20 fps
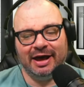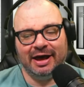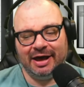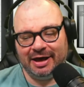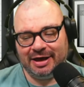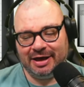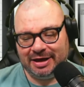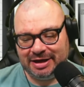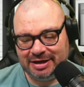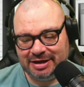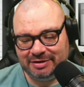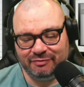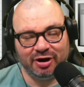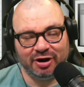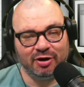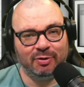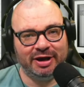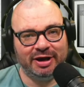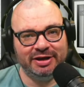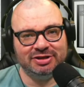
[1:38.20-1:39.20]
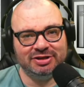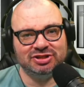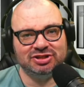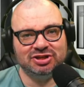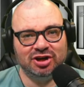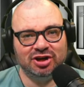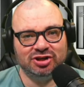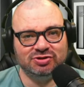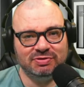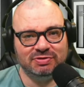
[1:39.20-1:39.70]
He requires
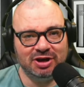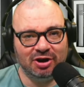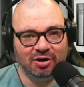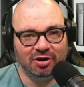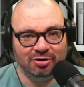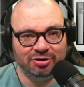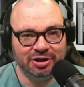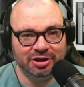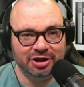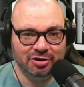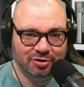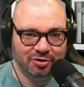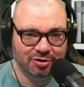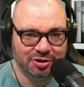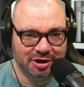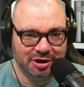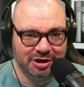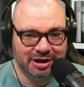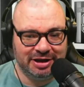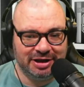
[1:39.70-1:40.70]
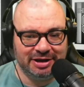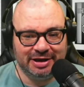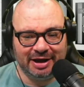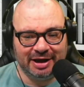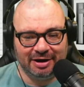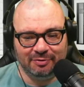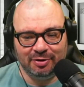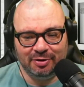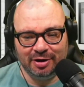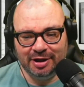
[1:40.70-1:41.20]
surgery on the other knee
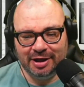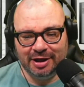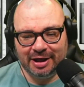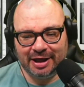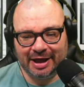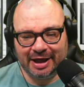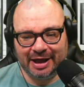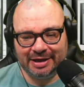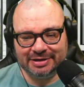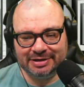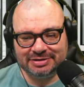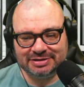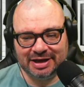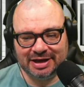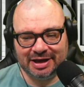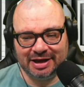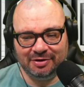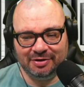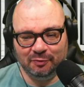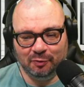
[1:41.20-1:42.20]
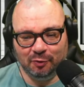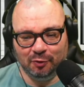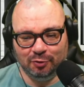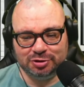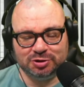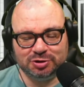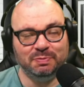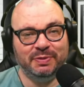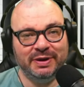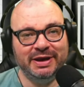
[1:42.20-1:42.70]
now and
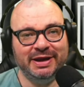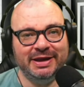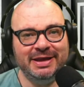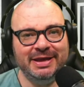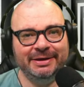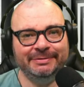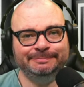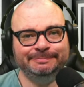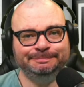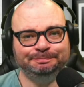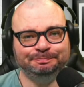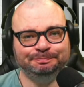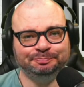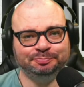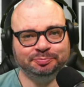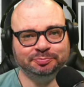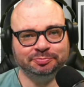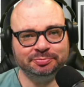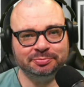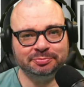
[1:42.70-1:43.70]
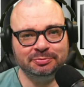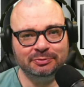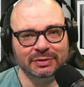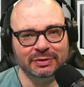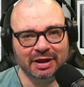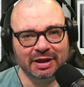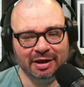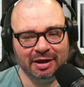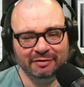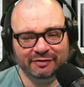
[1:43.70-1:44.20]
won't be
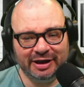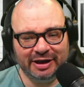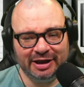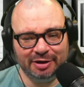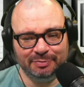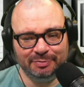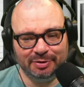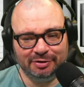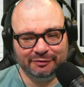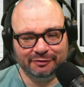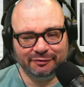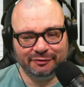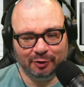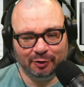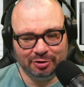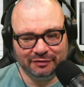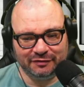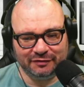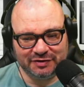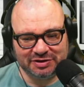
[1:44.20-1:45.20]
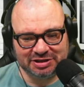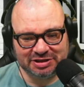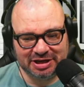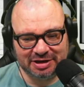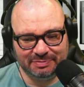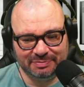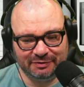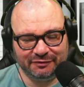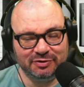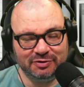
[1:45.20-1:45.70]
available for the
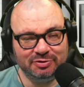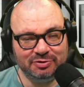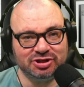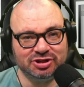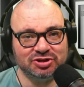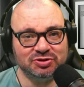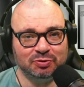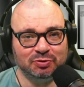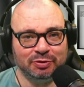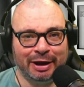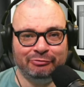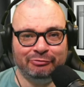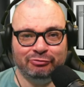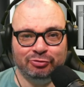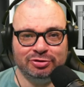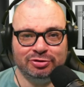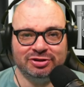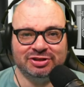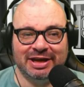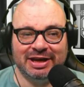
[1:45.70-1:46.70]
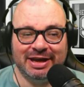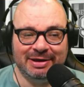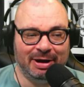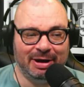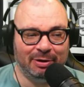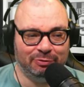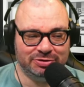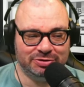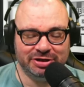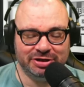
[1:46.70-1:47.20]
foreseeable future. So that rules him
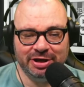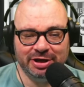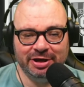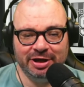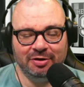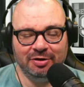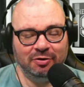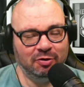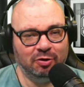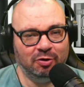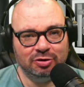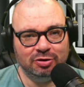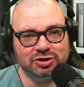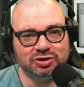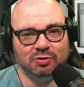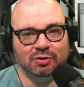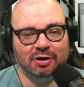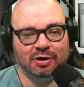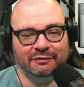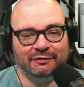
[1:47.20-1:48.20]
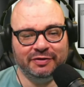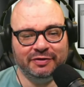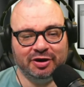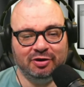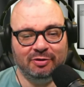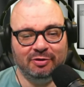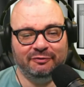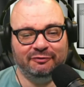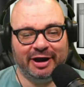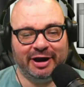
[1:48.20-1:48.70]
out also of the
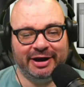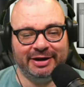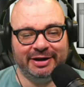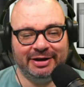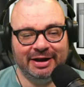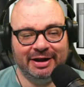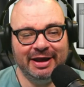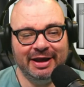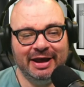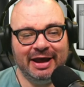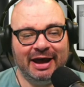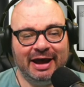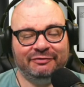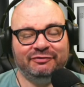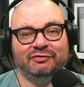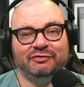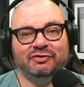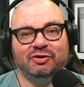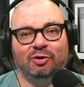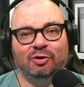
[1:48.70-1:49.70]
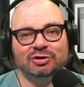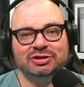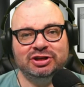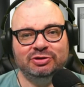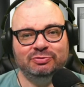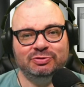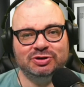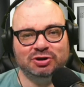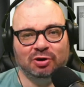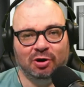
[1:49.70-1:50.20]
cup final after, of course,
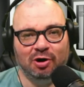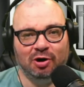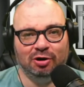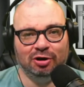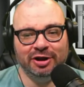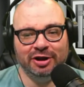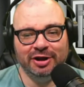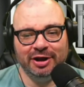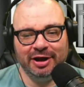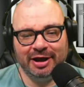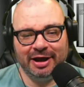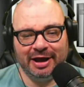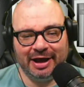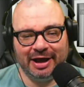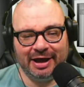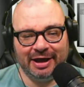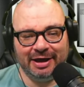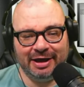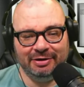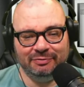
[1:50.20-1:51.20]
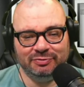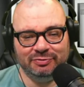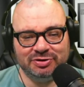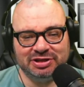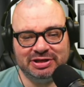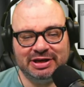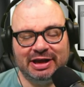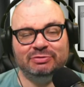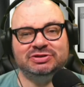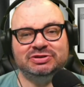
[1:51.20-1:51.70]
Lewis Hall was
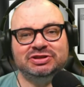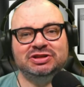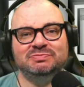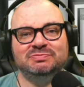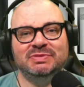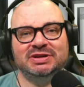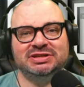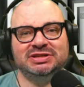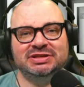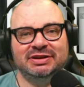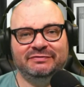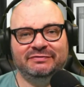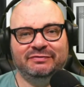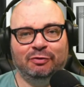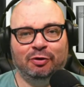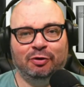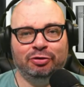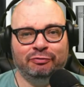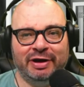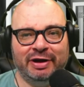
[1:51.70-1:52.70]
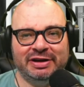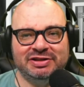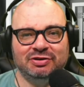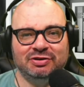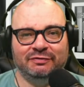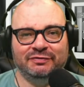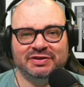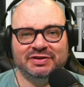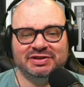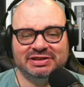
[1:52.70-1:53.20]
announced as missing for the rest
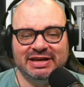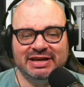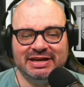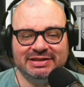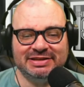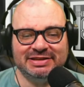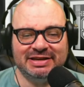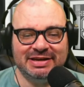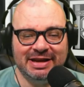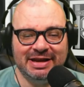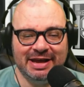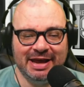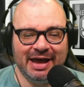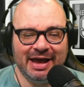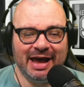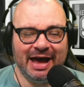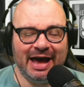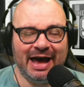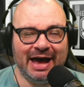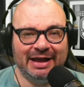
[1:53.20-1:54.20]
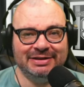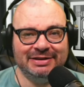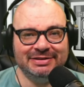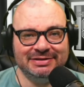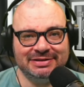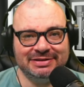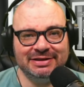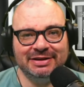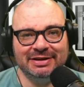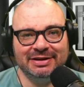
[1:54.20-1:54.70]
of the season.
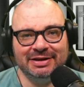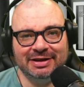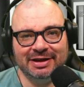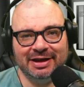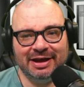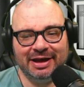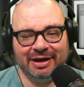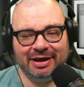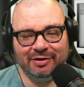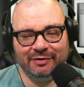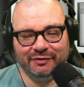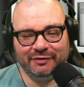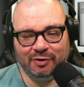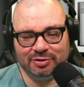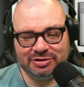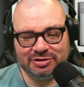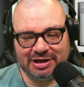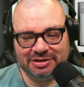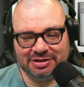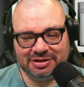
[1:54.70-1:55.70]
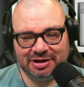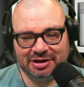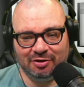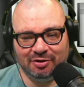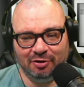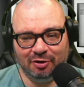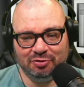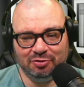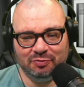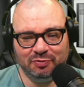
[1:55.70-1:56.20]
And, of course, Anthony
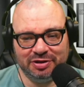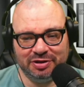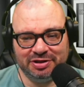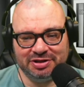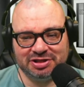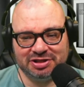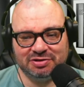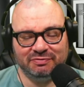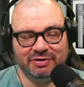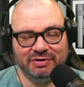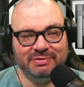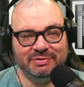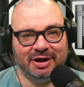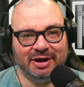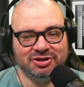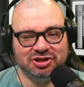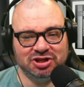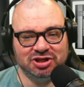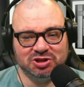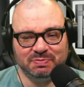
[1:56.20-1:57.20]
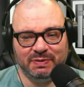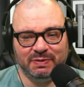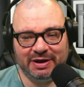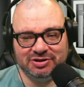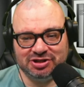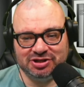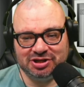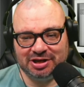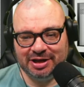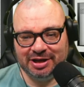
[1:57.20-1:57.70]
Gordon with his 3-match
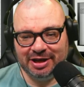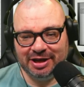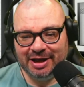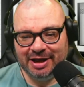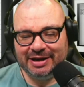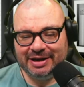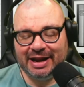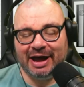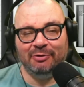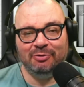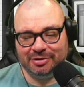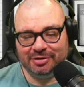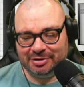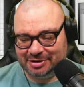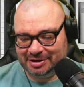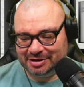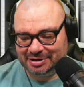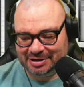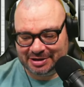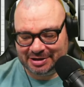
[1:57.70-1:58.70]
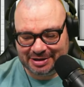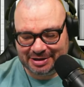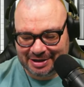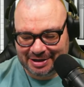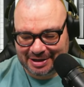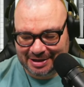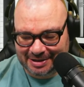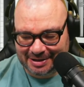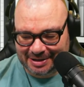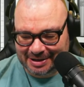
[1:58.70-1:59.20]
suspension. Now,
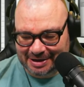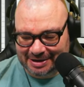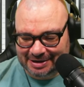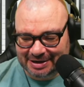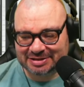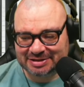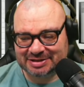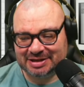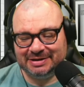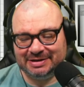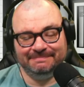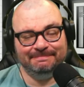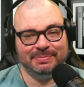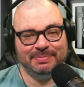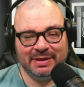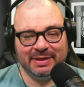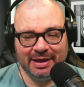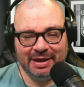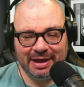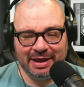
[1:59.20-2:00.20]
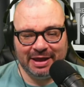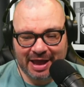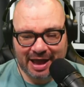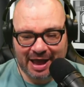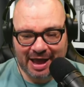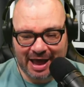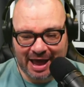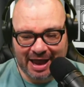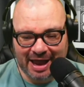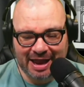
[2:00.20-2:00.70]
listen,
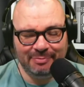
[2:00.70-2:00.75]
I am a